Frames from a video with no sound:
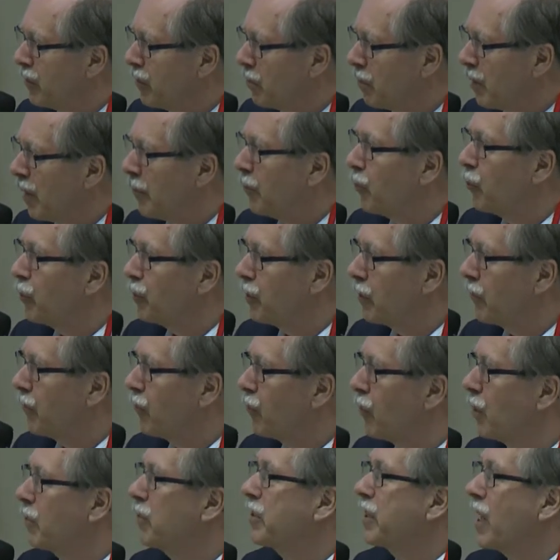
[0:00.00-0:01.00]
primordial
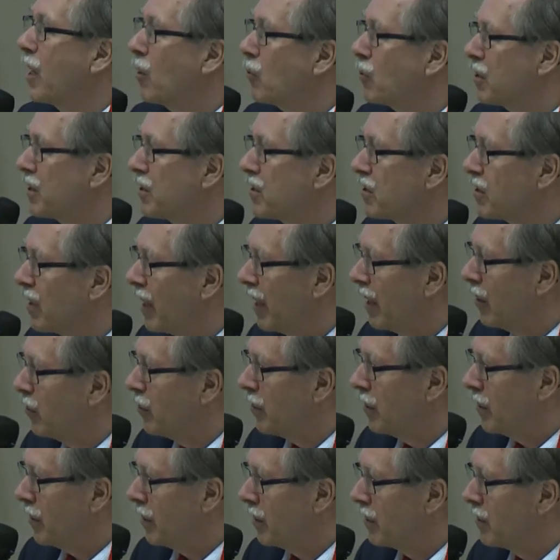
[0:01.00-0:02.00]
form without a scale
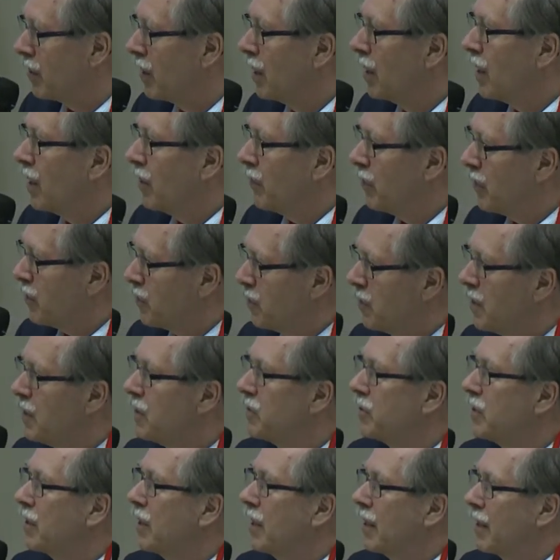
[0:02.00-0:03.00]
in it, which
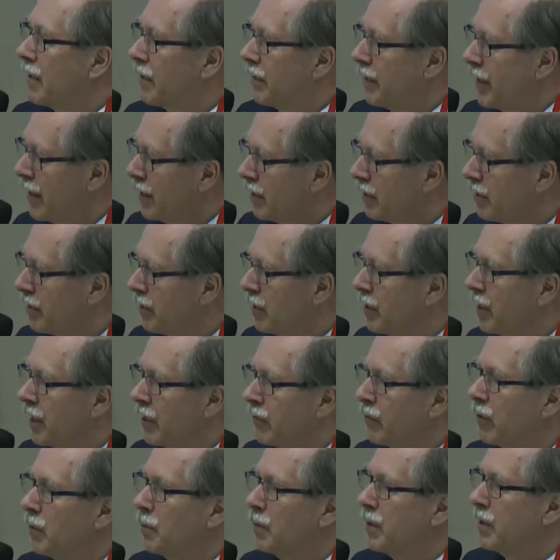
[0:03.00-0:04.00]
means that theory
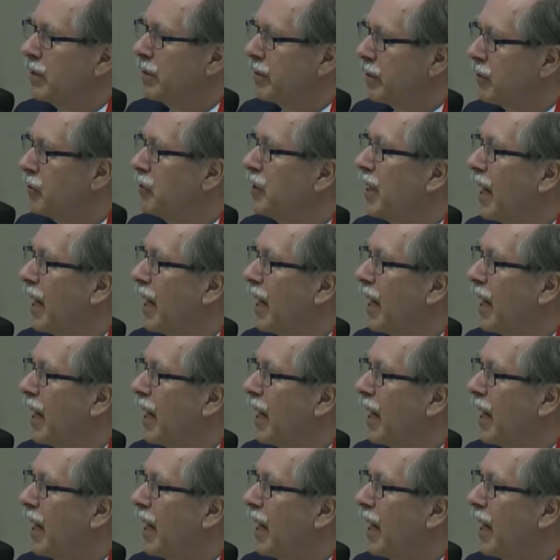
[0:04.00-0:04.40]
will be a theory